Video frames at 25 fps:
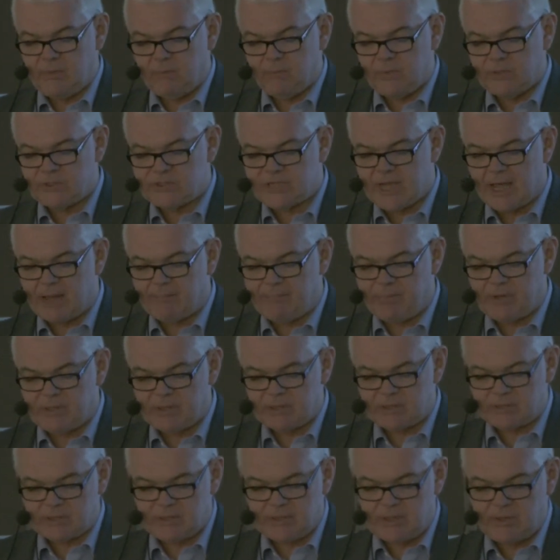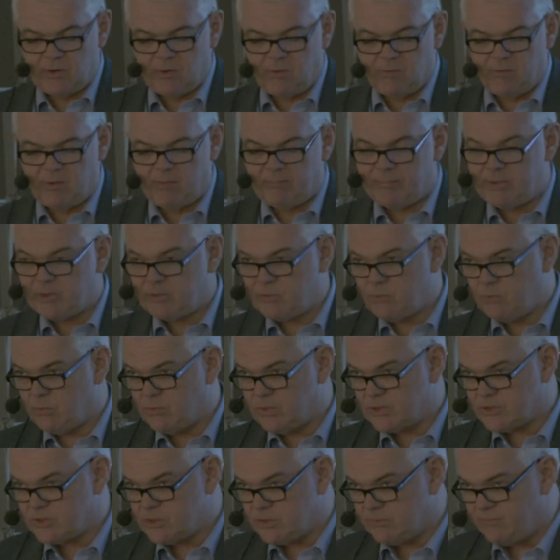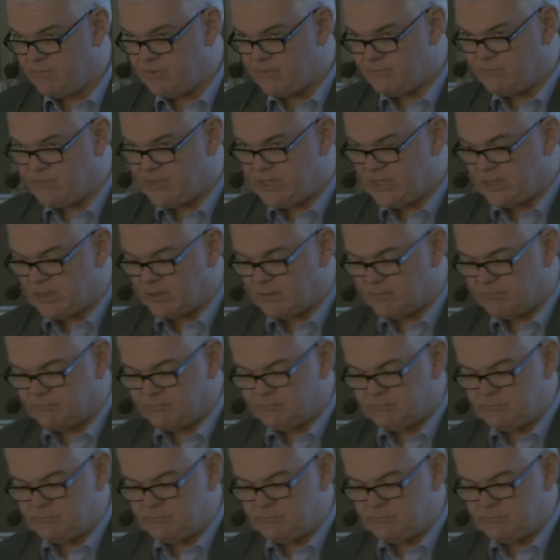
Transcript: which happened in November 2015.